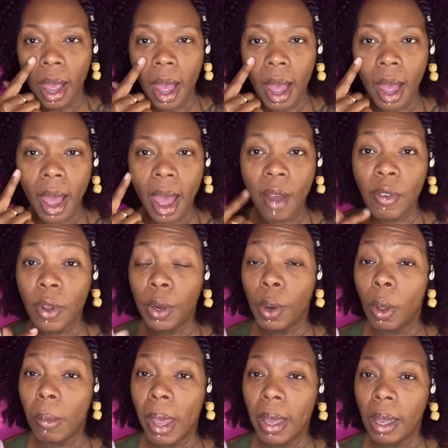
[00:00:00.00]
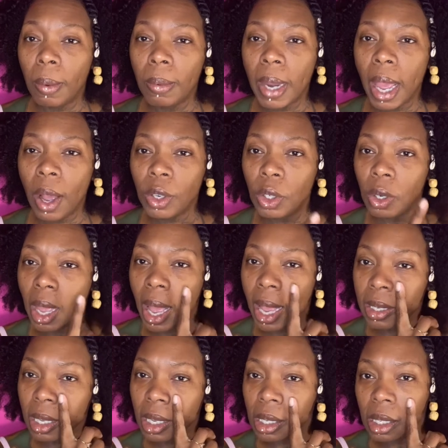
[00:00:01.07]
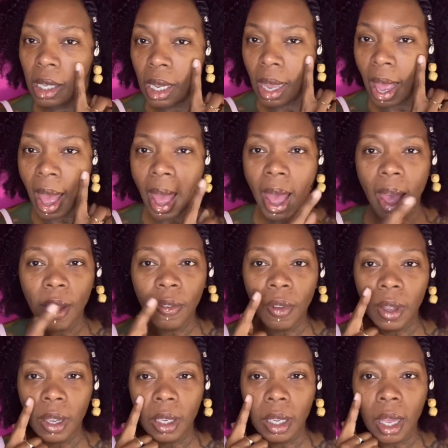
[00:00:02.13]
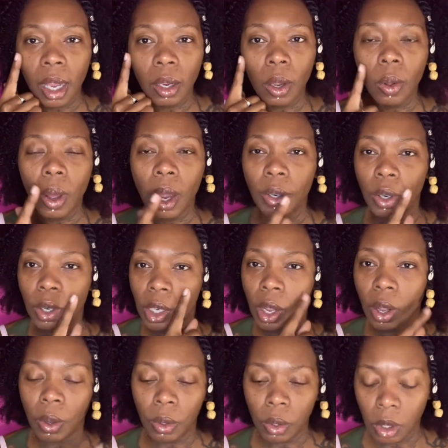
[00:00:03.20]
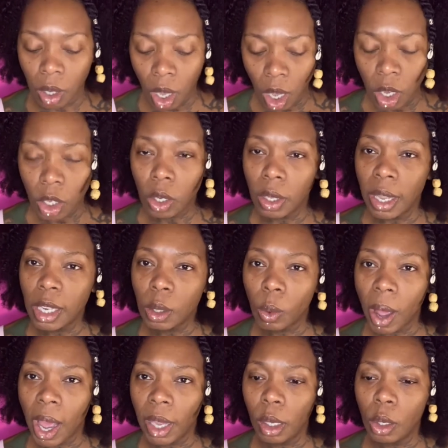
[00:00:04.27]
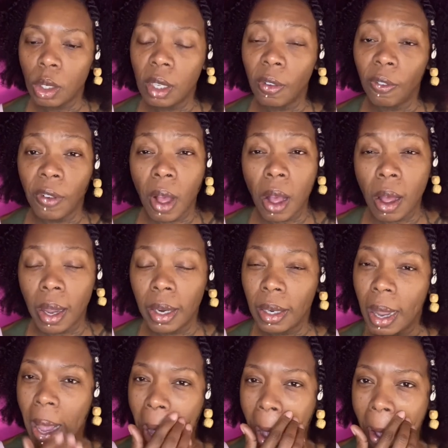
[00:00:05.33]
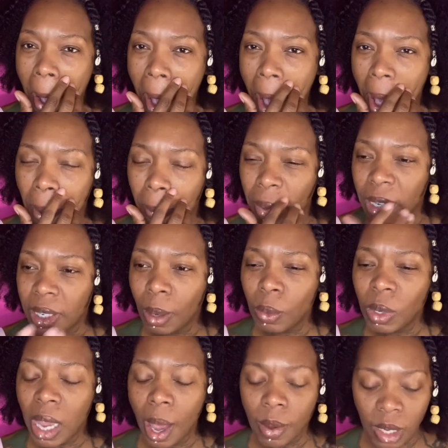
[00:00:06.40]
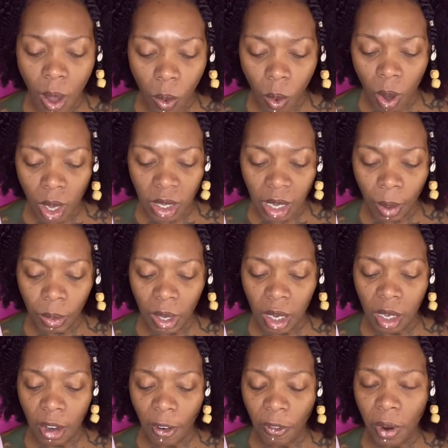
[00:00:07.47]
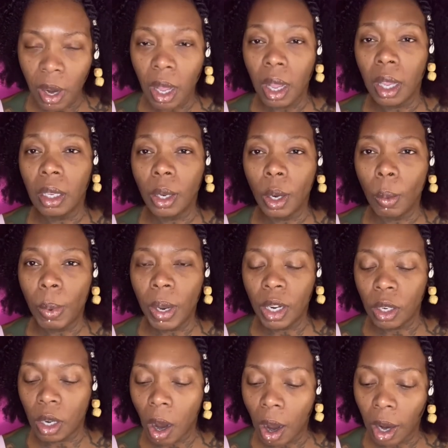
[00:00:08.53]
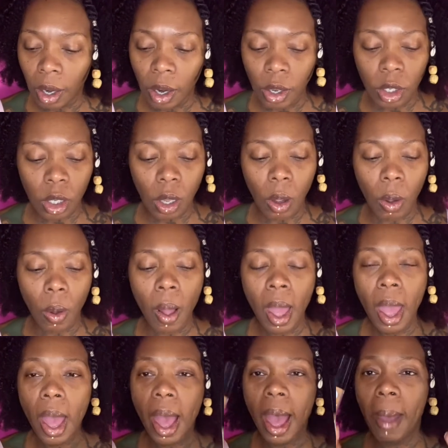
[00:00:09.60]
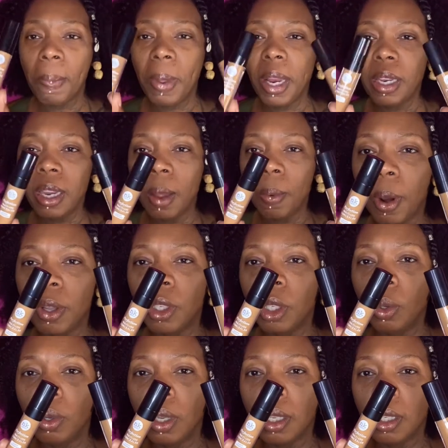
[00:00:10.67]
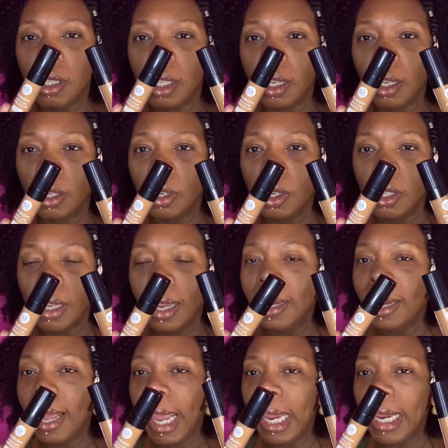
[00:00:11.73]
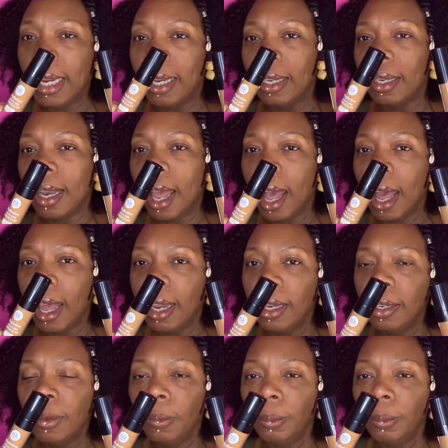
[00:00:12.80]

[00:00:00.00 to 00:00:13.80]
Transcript: I have on no makeup now, as you guys can see. I have yellow undertones, so that's why I use the Fawn. But sometimes I want something different, a little bit darker, so I picked up 2 concealers in 8 and 9.